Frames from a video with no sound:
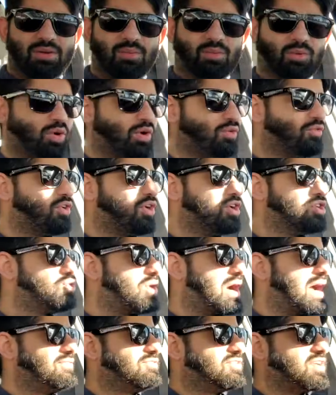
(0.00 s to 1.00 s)
We're going for a
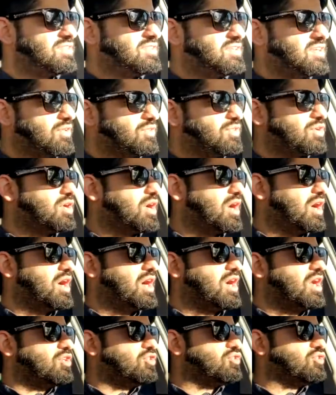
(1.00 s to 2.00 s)
drive, testing out the
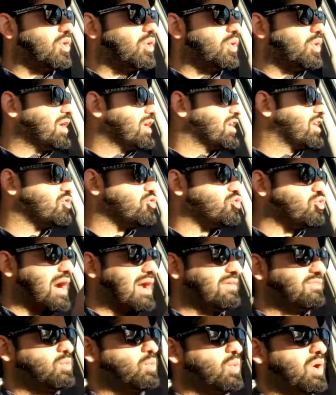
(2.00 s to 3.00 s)
car. So
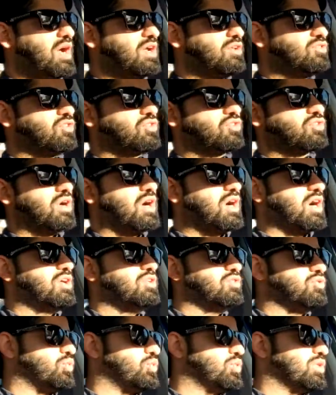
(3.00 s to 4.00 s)
driving wise, this car
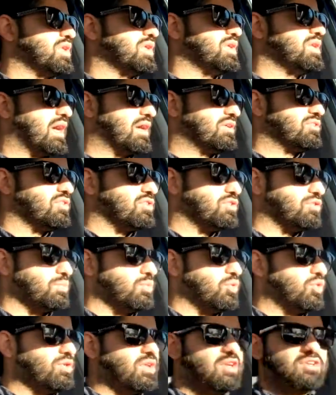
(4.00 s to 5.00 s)
is really nice and
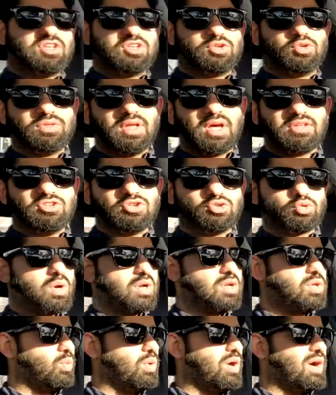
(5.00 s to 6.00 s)
smooth. It's a
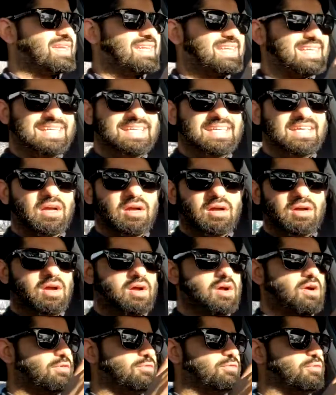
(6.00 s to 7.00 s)
2021 Kia
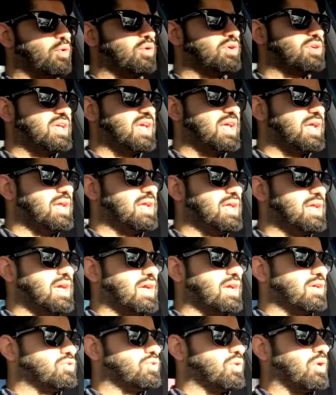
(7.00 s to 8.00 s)
Forte.
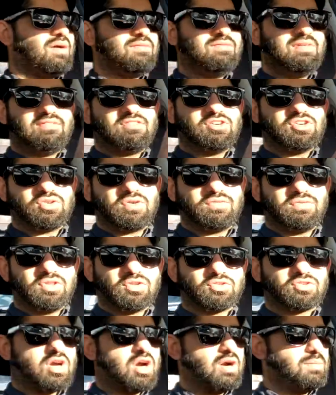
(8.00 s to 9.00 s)
So I've never driven
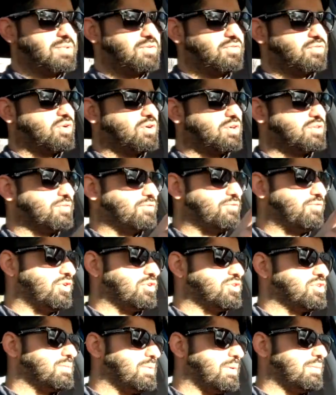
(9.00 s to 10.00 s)
this car before. It's the
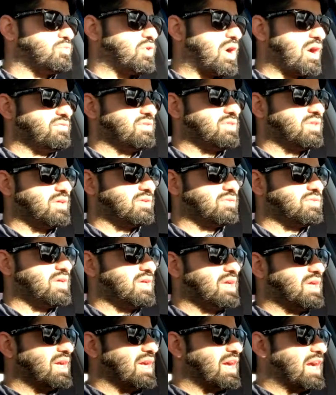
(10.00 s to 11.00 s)
first time I'm driving this.
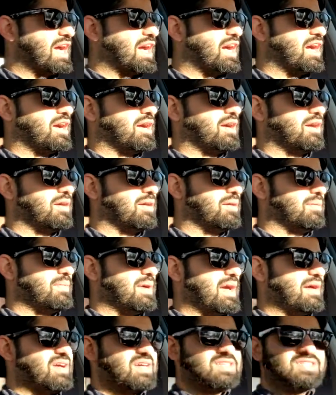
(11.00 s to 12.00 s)

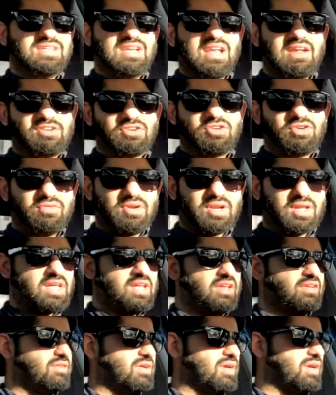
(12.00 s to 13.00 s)
I've actually never driven a
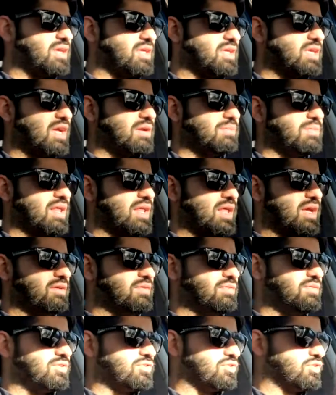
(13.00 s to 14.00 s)
Kia in my
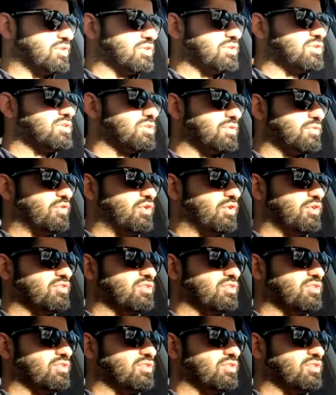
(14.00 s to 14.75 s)
life, so this is the first